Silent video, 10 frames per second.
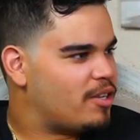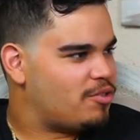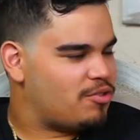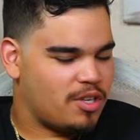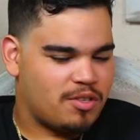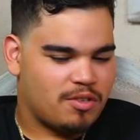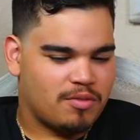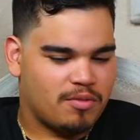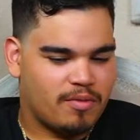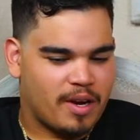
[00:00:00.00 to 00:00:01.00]
jiu-jitsu,
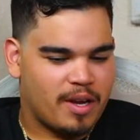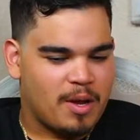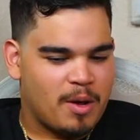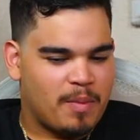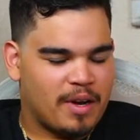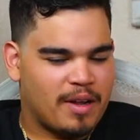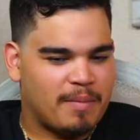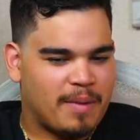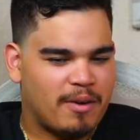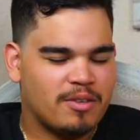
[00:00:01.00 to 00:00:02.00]
right? But
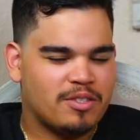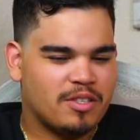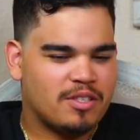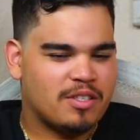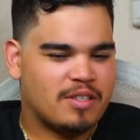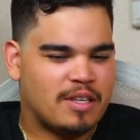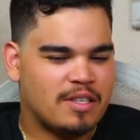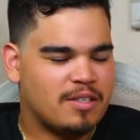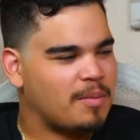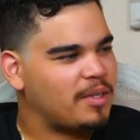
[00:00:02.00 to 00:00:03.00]
my question is it
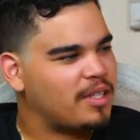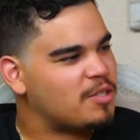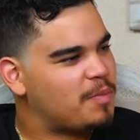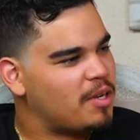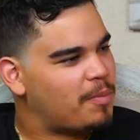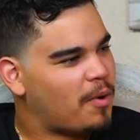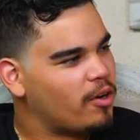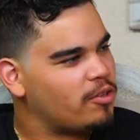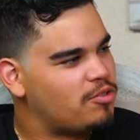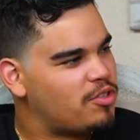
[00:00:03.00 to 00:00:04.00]
something that's been a part
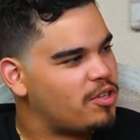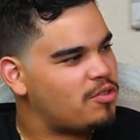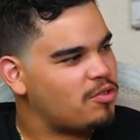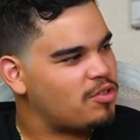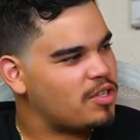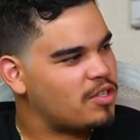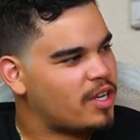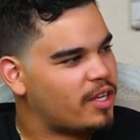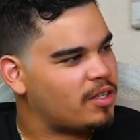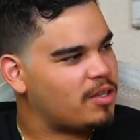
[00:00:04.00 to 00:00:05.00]
of jiu-jitsu since
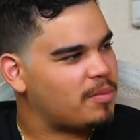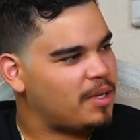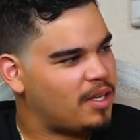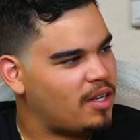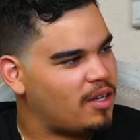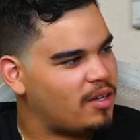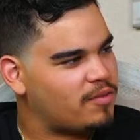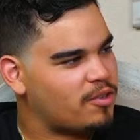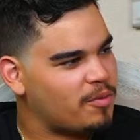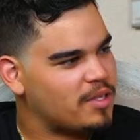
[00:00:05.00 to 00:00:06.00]
like the beginning of
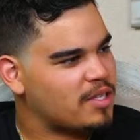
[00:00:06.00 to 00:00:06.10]
tournaments,